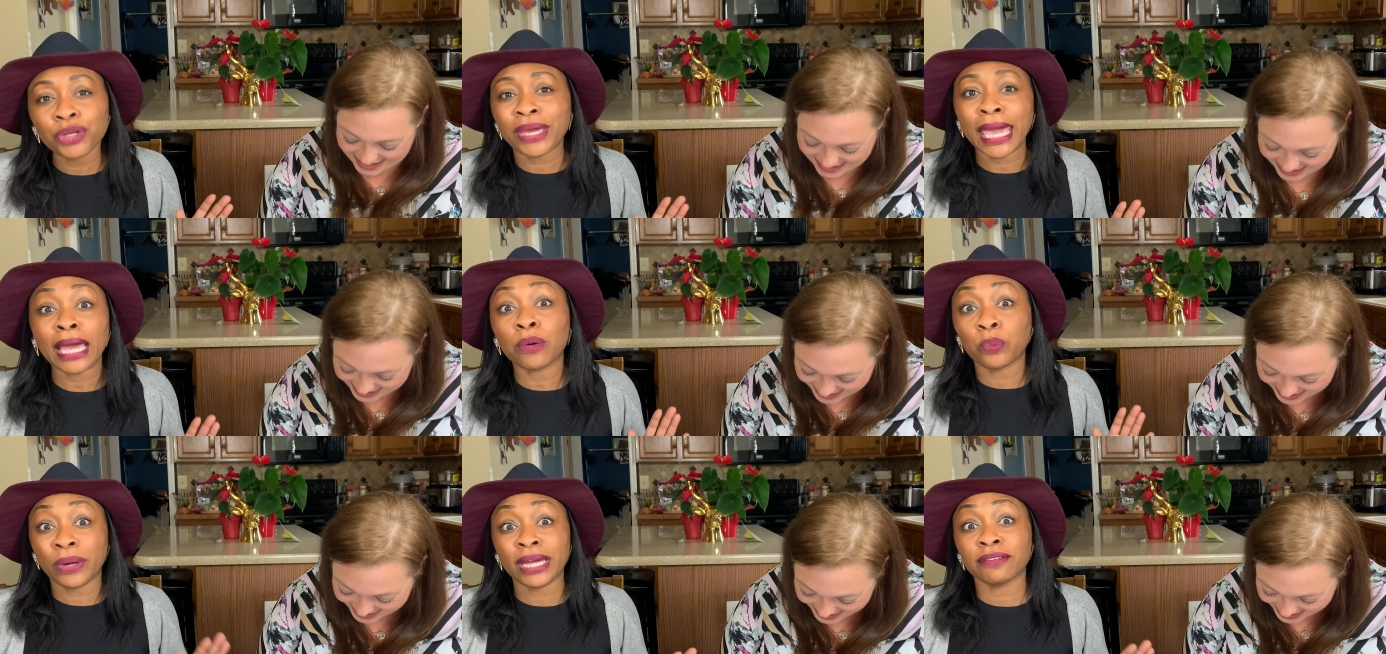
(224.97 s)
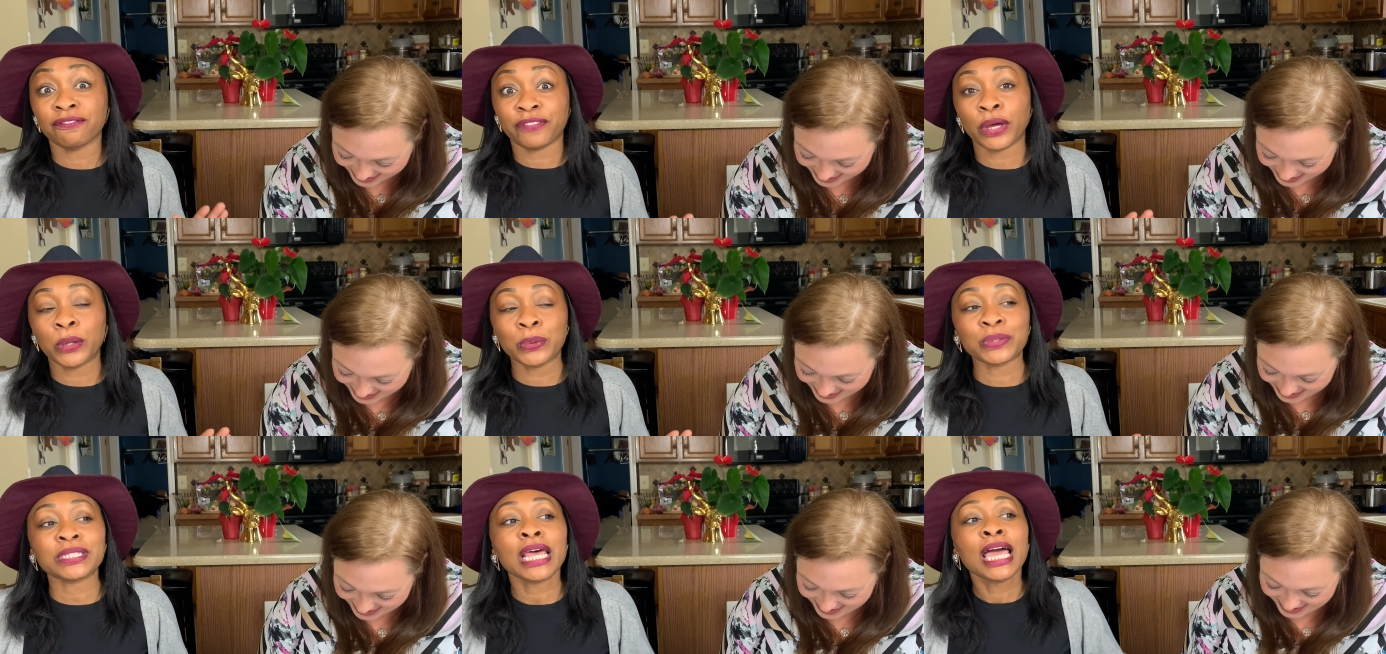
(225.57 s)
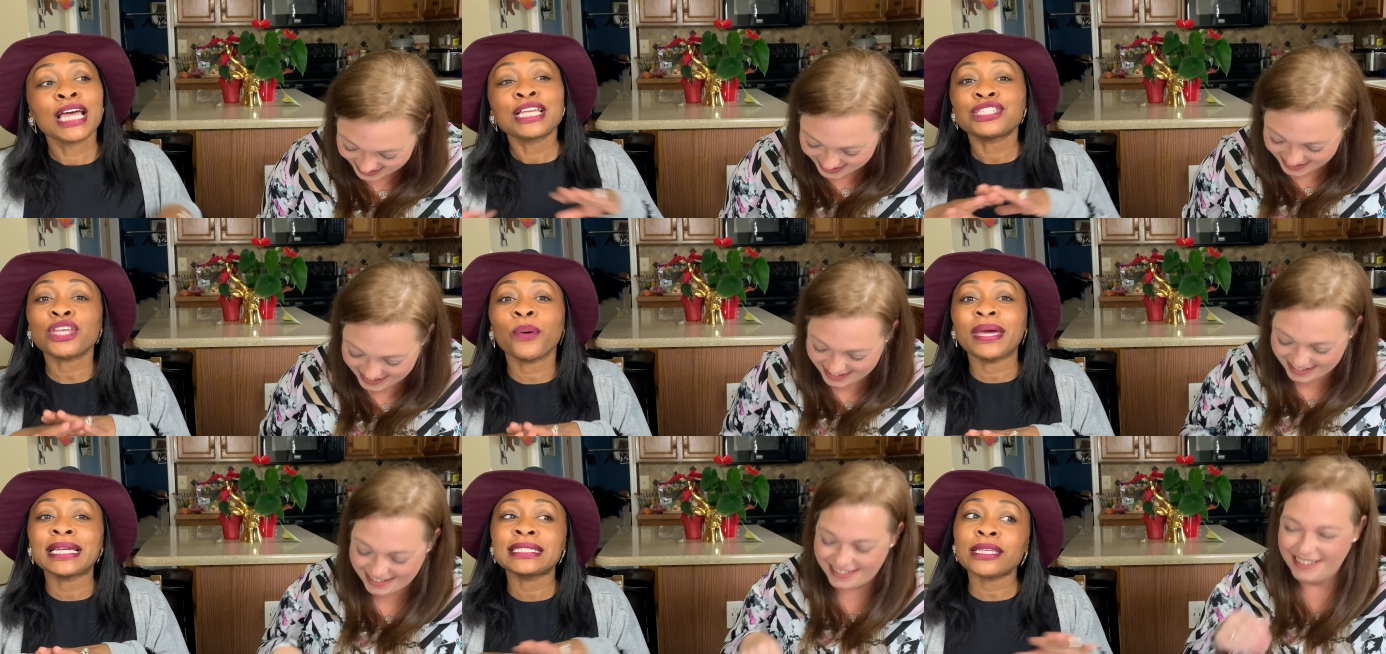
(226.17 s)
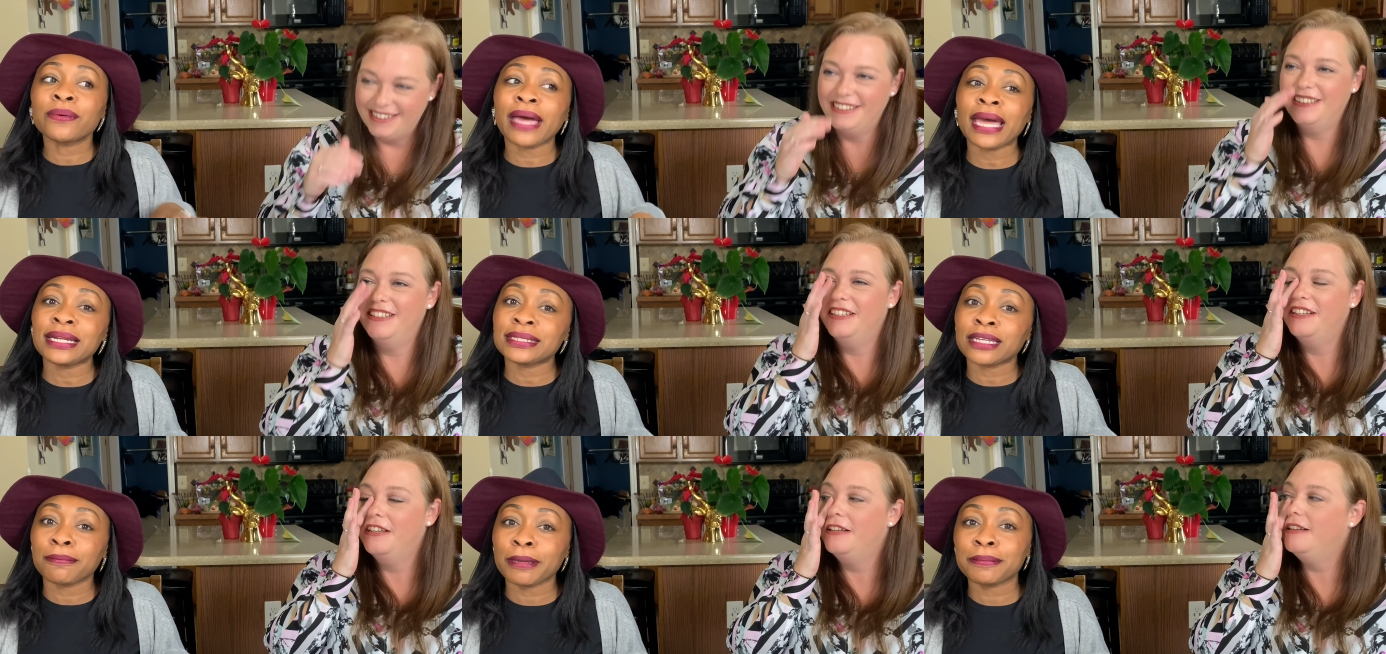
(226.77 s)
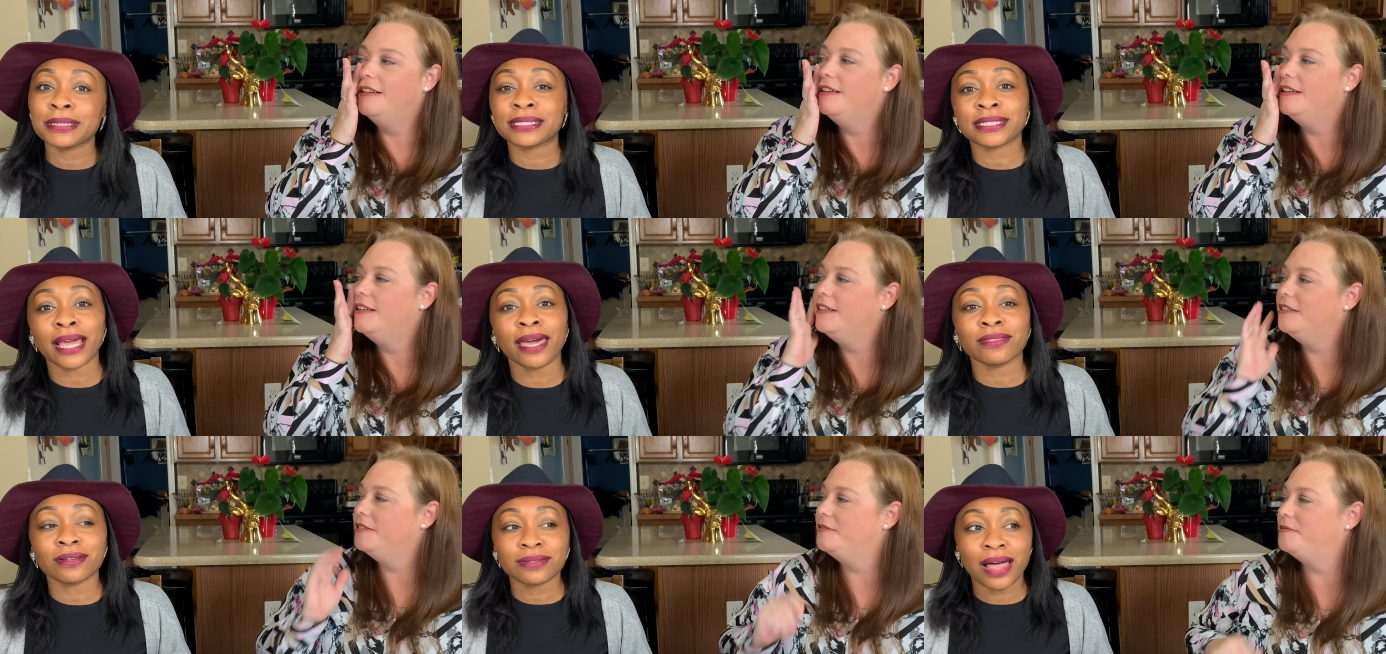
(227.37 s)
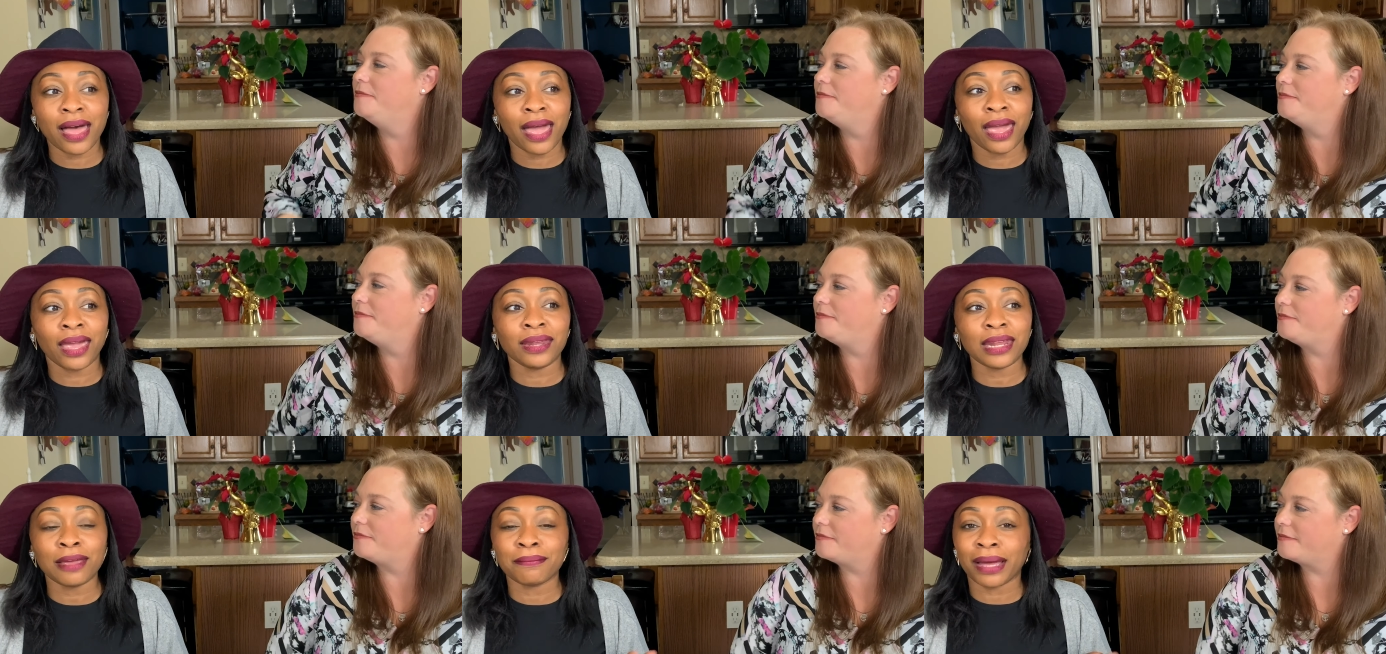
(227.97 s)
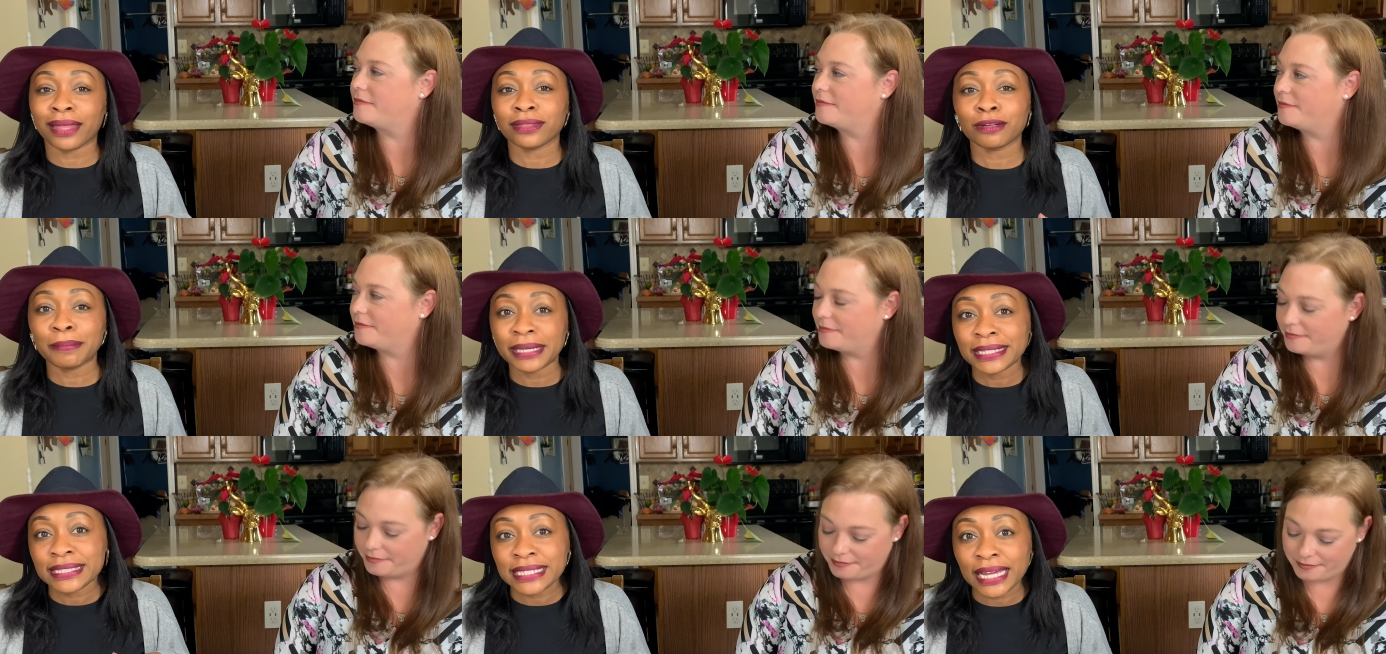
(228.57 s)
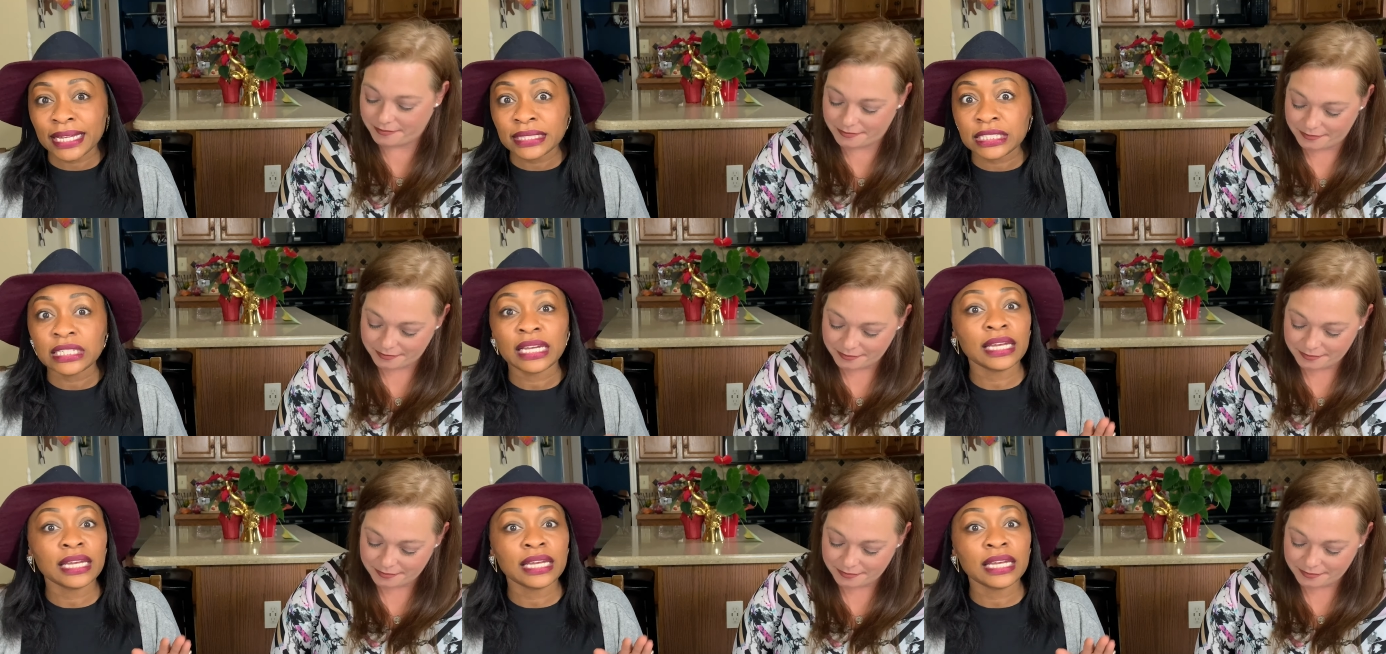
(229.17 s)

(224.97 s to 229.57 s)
Speaker 1: you can't win, folks. So it's okay to tell people to stay in their lane and mind their business.